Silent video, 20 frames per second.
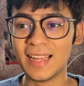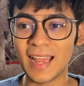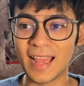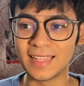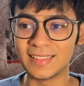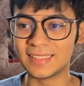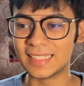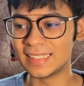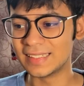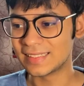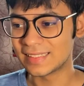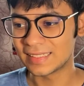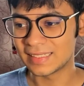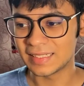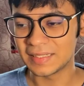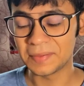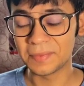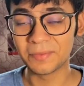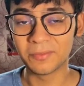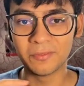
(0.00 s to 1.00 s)
and then
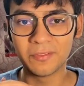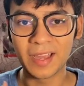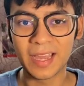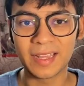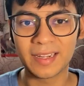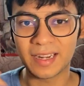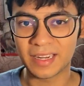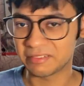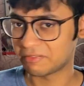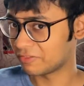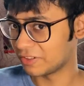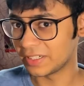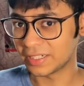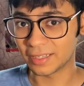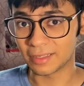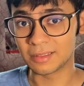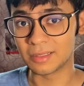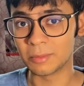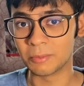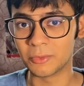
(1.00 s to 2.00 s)
see where I fit
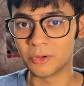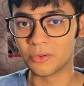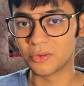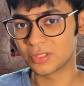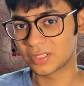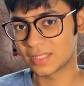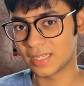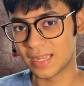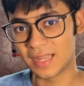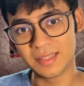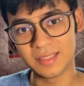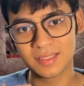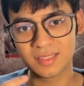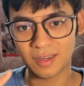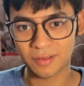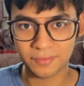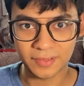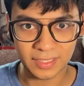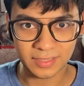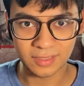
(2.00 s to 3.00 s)
in the most and
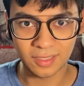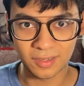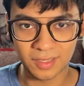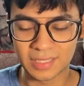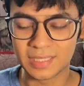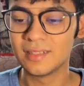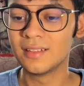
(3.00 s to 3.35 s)
stuff like that.